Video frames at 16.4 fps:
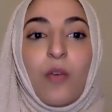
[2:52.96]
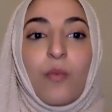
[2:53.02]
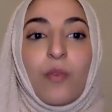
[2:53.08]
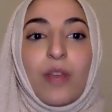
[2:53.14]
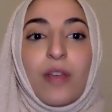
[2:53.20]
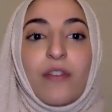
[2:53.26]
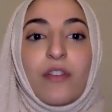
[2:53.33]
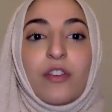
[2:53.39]

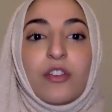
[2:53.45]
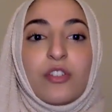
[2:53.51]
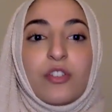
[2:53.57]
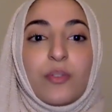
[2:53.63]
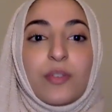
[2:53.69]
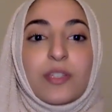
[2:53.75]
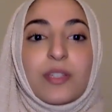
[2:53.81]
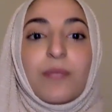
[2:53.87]
Whenever you're
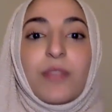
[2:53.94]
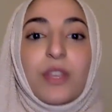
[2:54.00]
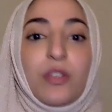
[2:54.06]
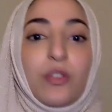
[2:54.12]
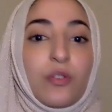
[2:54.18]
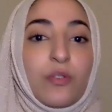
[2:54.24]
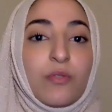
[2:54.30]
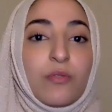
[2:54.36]
doing
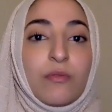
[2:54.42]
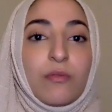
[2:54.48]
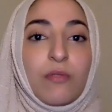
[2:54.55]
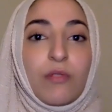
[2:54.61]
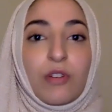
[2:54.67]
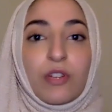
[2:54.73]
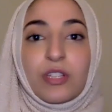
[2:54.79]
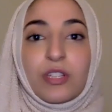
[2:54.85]
something new
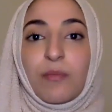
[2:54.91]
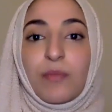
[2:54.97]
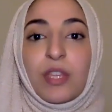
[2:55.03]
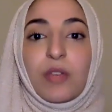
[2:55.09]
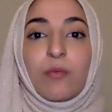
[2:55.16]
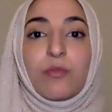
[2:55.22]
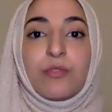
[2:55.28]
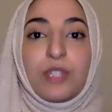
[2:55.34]
or
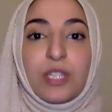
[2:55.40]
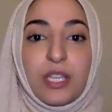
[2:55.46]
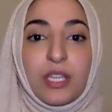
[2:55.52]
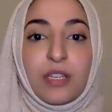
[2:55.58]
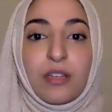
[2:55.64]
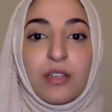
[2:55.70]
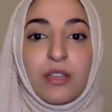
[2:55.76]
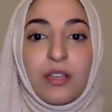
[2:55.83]
something
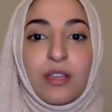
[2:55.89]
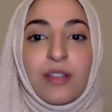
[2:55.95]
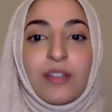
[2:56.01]
routine,